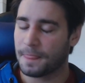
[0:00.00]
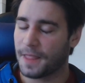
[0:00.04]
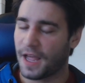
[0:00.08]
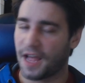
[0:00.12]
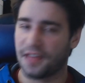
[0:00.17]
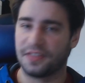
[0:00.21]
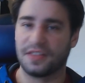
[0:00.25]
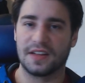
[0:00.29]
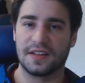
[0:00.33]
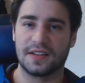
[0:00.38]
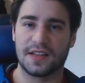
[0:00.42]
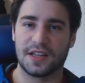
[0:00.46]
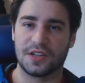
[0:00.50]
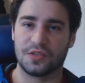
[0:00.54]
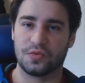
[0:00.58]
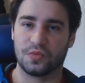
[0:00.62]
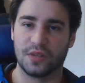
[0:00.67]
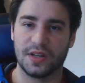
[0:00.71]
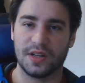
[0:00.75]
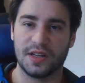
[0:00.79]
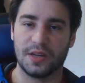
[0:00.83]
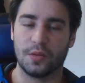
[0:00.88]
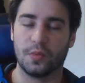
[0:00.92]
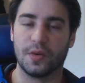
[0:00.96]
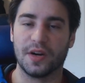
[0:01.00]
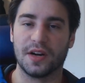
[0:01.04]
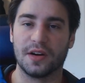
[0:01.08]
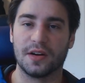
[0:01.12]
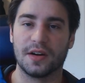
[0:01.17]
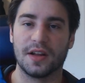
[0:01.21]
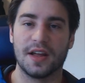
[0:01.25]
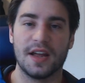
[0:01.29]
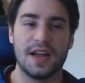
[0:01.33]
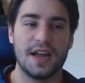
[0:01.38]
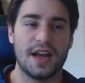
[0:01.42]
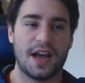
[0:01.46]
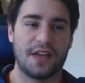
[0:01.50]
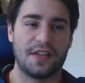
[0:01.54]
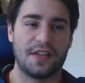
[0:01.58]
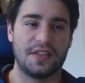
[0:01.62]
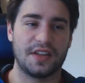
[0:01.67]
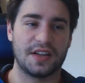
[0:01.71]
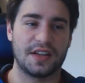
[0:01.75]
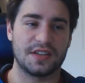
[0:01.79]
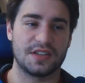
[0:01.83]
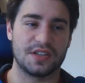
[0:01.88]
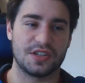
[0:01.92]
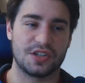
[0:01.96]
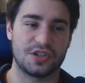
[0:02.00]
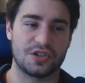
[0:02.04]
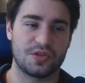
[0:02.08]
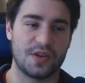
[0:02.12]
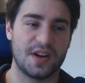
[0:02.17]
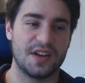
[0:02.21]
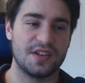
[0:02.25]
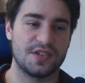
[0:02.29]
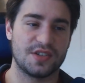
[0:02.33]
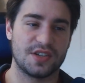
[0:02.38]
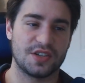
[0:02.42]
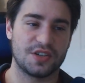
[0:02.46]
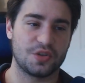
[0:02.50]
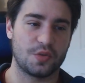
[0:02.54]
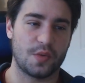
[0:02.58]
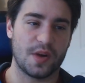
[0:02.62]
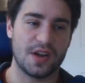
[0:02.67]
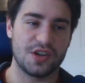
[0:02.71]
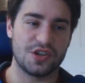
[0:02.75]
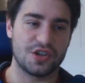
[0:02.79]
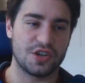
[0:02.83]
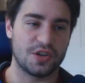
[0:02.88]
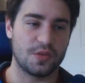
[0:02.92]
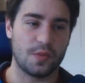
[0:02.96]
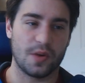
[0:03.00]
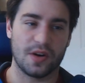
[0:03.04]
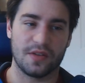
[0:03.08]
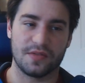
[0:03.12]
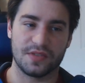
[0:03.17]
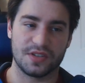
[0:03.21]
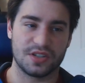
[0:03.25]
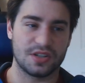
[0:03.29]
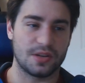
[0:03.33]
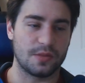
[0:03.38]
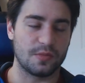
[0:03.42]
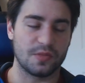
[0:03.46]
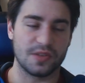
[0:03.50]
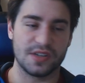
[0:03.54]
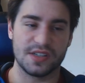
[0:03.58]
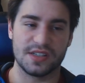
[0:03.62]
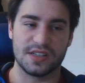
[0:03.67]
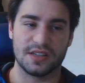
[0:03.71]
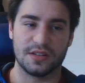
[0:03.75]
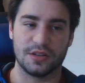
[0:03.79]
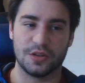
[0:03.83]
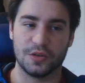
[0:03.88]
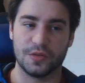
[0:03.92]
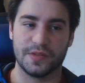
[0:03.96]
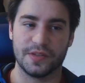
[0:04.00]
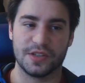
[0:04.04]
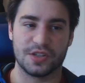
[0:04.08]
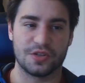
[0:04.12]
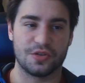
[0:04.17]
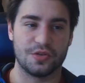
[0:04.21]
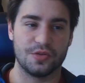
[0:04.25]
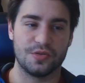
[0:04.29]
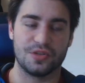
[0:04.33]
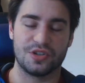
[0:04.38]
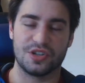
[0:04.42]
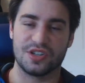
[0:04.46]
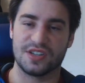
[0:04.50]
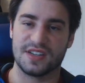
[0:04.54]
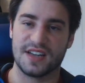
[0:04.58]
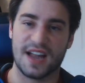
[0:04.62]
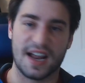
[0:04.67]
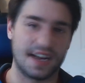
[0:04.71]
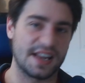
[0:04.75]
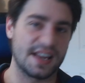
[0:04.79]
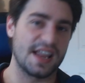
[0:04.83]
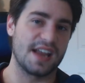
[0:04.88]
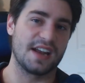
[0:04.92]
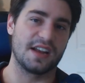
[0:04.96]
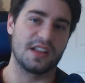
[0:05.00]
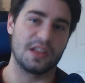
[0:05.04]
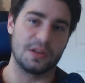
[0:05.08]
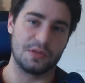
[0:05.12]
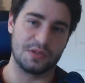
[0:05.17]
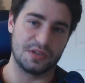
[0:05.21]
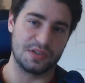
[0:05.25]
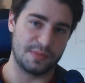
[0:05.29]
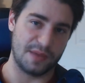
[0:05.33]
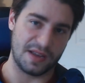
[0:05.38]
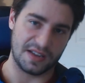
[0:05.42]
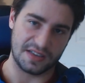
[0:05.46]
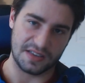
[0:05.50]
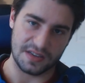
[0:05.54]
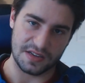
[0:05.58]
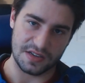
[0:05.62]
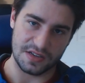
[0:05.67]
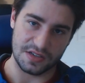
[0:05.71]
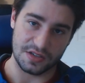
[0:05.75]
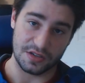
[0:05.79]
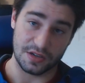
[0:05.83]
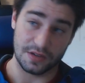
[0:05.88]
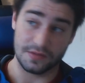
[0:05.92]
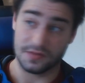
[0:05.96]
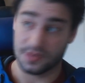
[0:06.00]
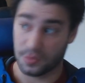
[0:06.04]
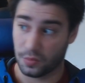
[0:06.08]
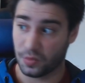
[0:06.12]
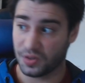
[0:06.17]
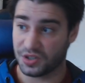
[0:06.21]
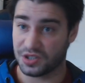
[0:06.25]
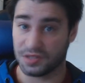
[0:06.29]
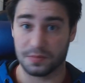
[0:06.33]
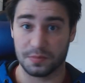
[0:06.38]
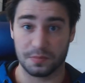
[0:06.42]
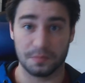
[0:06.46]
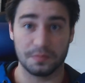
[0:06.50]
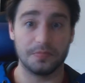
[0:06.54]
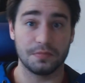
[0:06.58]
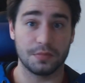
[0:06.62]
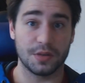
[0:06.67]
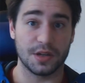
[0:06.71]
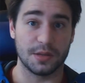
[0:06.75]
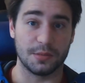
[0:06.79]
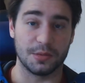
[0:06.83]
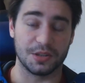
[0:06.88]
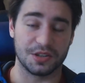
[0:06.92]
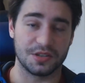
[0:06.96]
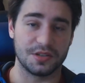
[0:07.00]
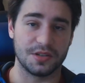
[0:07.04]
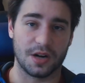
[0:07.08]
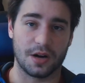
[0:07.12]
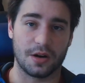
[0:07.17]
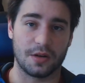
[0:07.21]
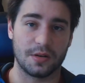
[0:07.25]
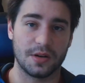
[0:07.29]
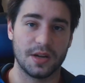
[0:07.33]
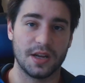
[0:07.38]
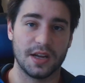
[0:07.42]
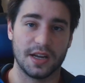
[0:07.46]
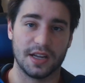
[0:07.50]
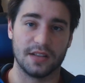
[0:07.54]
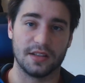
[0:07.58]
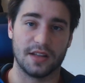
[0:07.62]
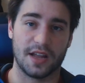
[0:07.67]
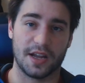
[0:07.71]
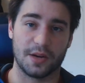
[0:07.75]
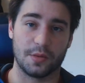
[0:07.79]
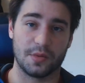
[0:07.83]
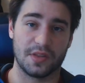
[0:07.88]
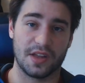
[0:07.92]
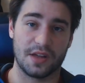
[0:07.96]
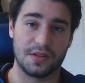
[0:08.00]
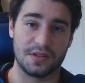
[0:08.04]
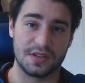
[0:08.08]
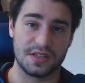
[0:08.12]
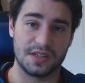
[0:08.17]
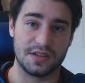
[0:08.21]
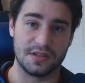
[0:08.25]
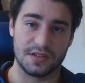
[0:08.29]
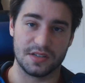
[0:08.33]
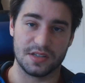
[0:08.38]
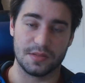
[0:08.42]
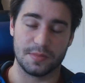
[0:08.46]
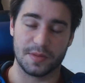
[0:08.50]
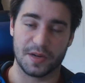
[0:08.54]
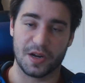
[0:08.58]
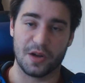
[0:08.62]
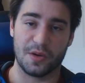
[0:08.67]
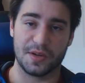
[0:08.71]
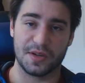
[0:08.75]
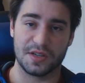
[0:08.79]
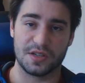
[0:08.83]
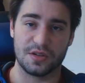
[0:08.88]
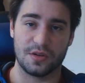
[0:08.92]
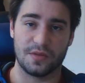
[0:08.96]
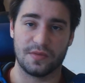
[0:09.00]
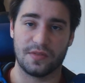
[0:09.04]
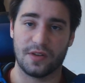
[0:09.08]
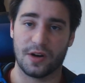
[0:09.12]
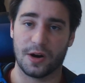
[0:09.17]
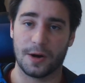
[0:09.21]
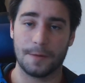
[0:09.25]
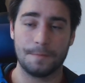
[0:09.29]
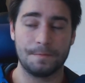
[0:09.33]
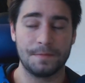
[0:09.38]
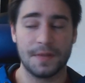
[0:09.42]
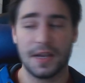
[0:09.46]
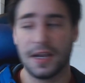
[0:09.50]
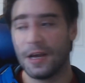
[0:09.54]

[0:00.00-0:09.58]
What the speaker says: I think that's really weird. I think it's a strange situation where for some reason Luffy's crew's just not getting the respect it deserved, which is pretty much, in line with how the series has been going so far.